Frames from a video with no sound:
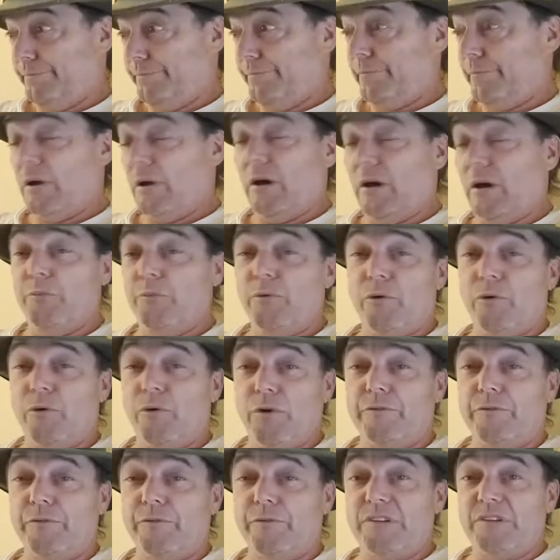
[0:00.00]
up
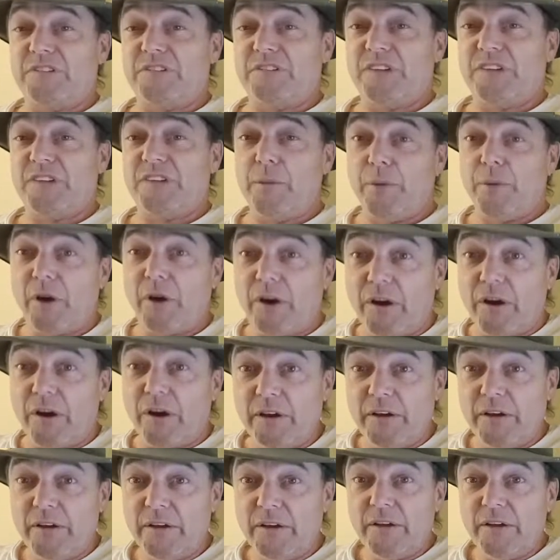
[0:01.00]
north for the
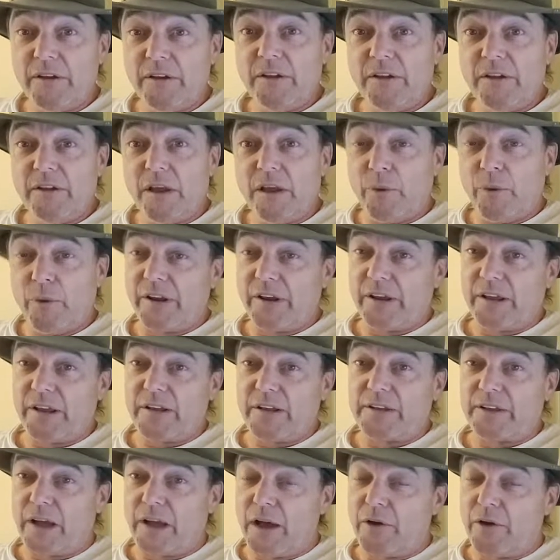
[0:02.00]
summer and want to
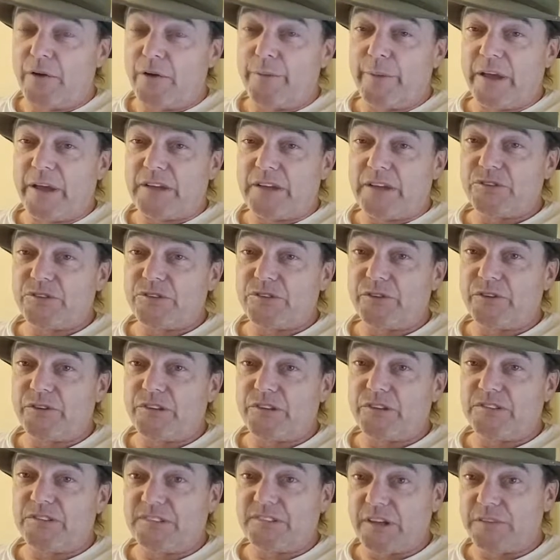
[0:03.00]
get down and make sure
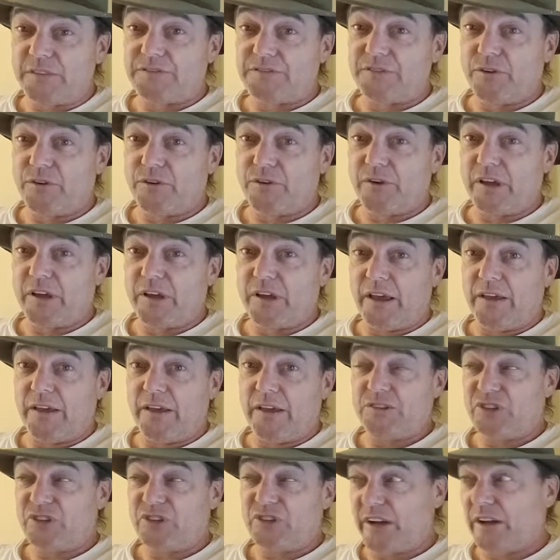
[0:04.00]
their stuff's okay,
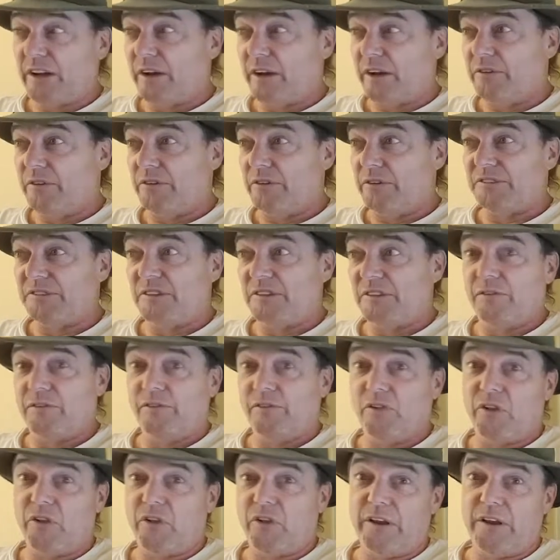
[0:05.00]
check on their stuff,
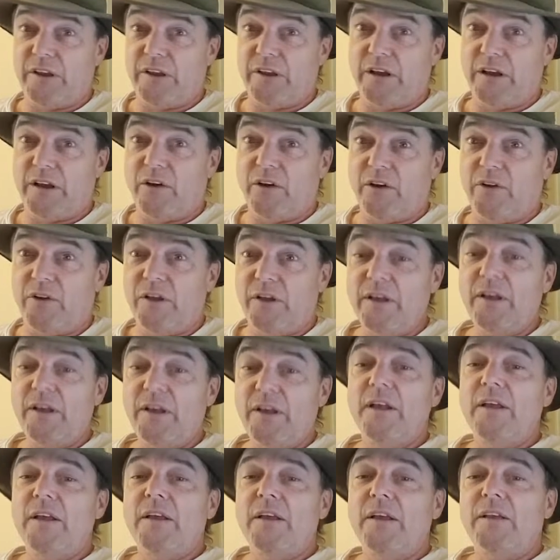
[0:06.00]
clean it out.
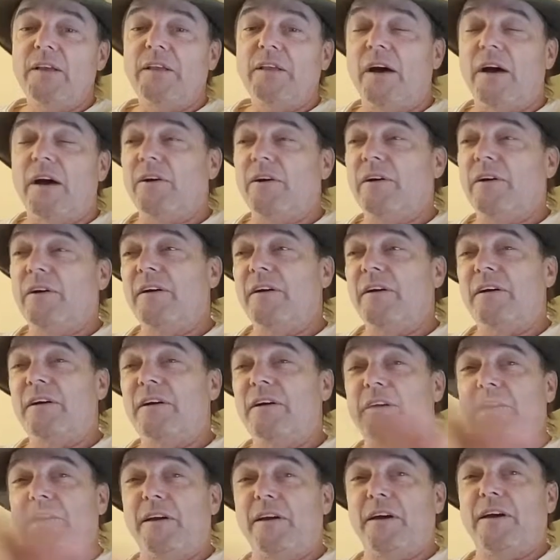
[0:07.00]
Now,
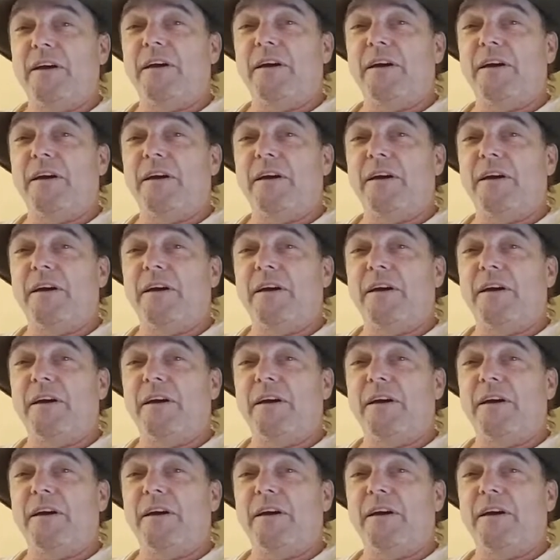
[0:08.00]
I